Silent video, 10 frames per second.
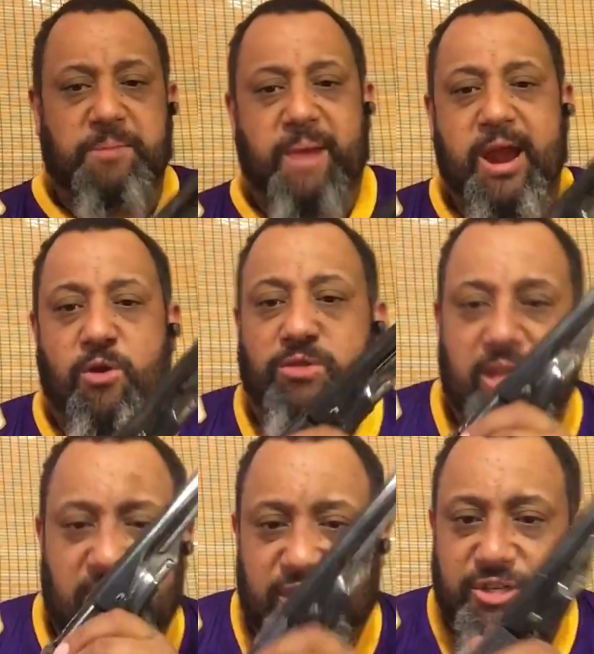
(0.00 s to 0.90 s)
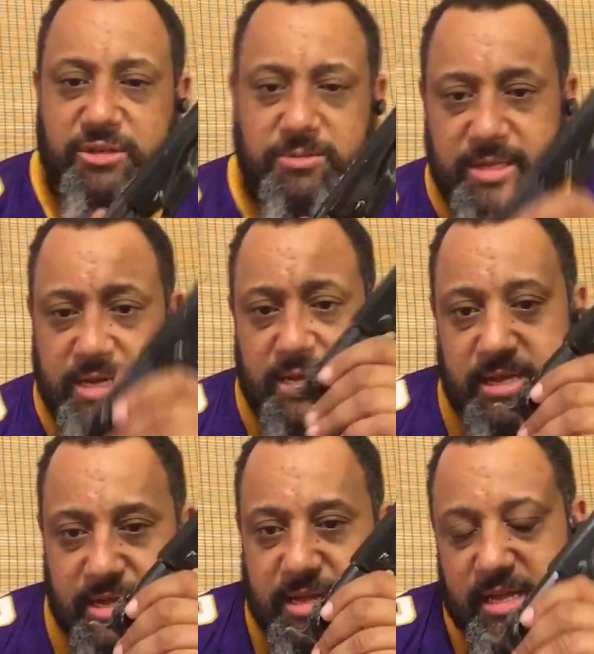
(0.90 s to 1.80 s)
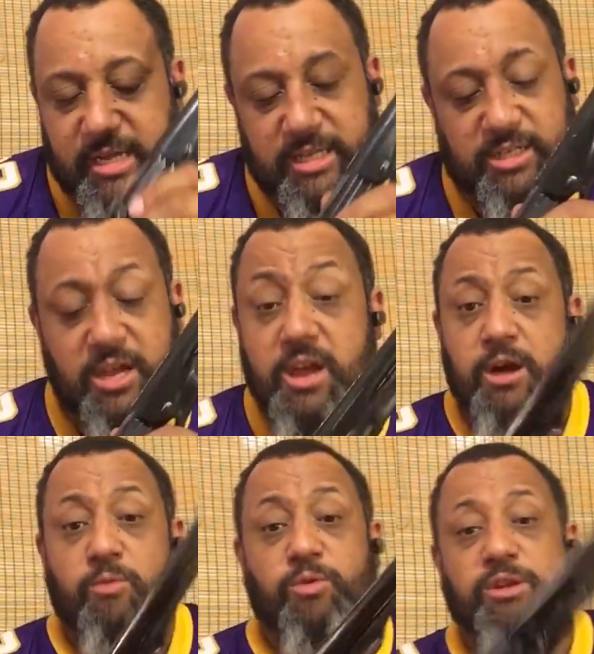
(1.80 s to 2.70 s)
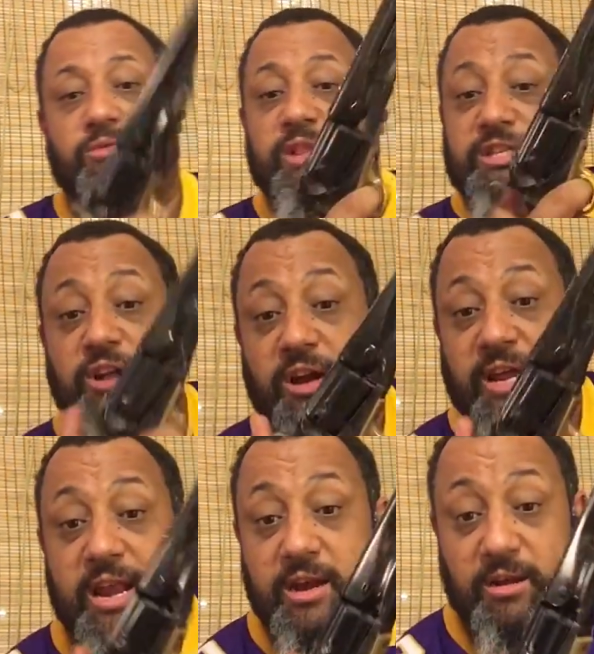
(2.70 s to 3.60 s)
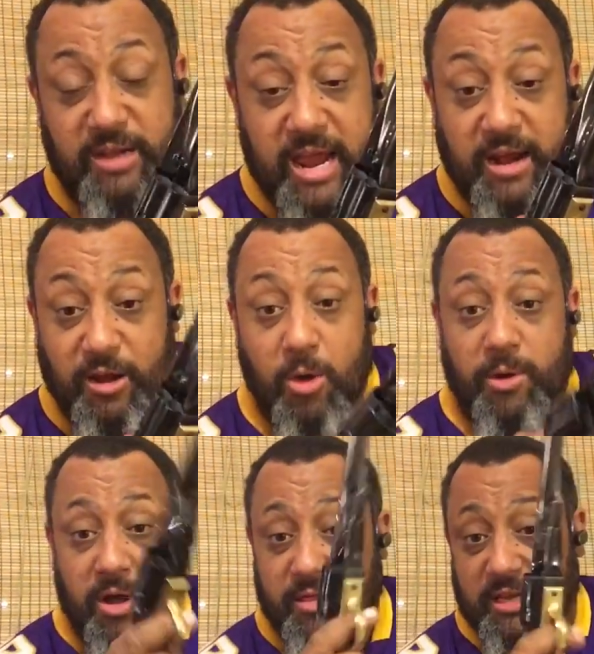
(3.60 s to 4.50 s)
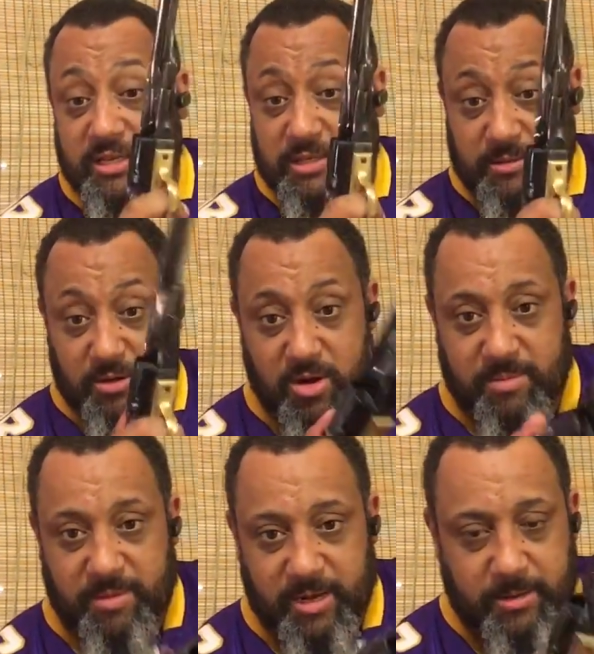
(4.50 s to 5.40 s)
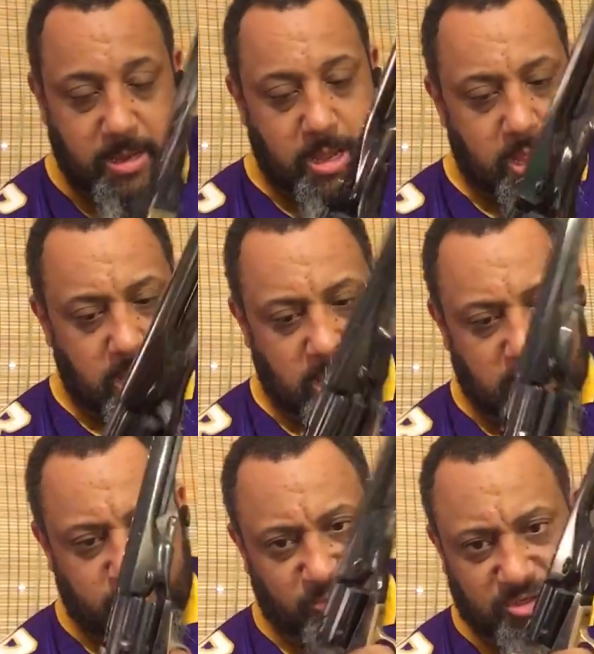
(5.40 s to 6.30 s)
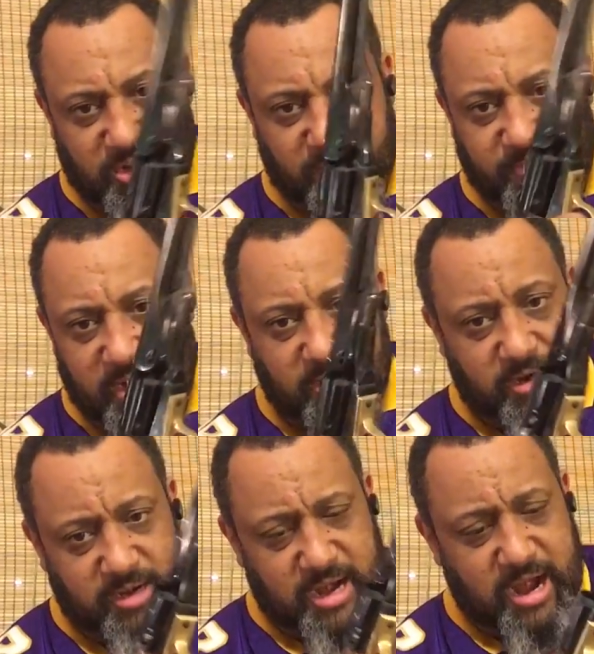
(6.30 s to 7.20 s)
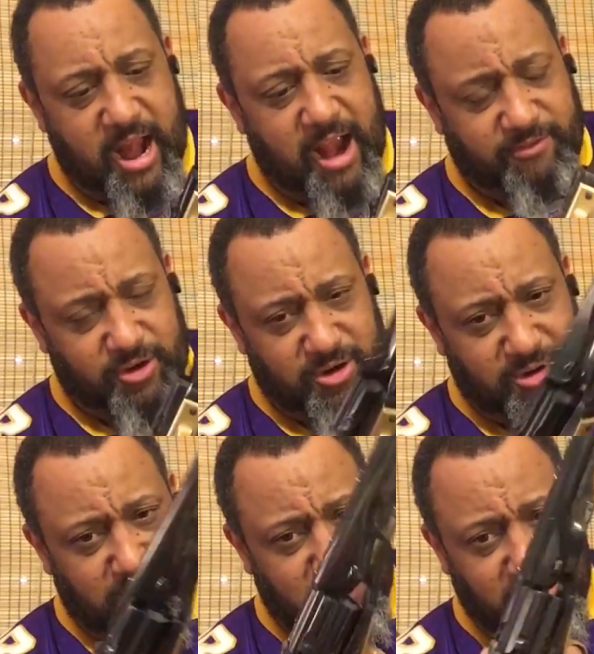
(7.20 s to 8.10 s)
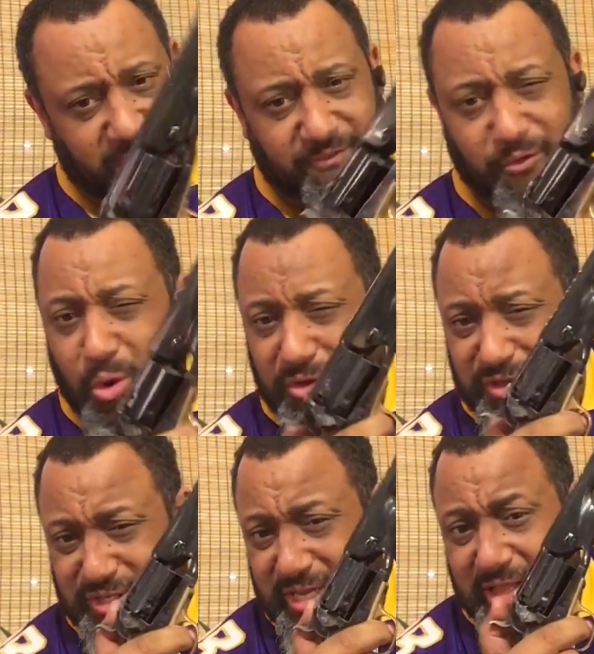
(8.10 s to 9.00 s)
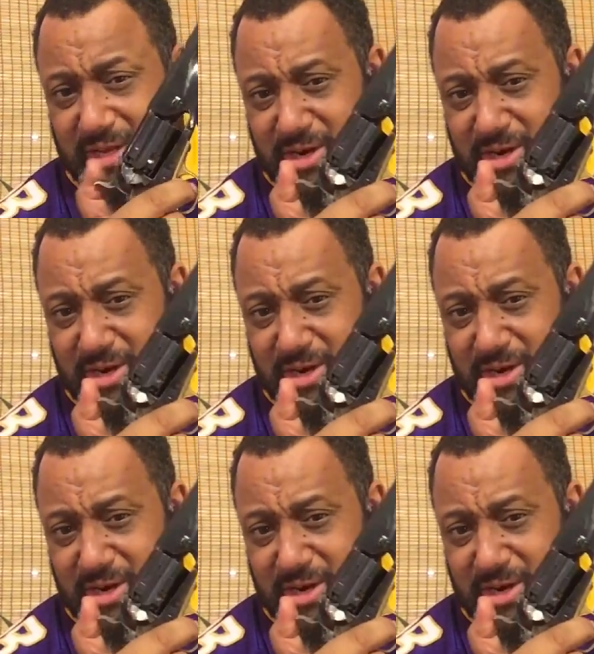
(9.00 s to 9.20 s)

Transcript: My only issues with it is when you really start get going on this. You know what I mean? You start firing, and after the fourth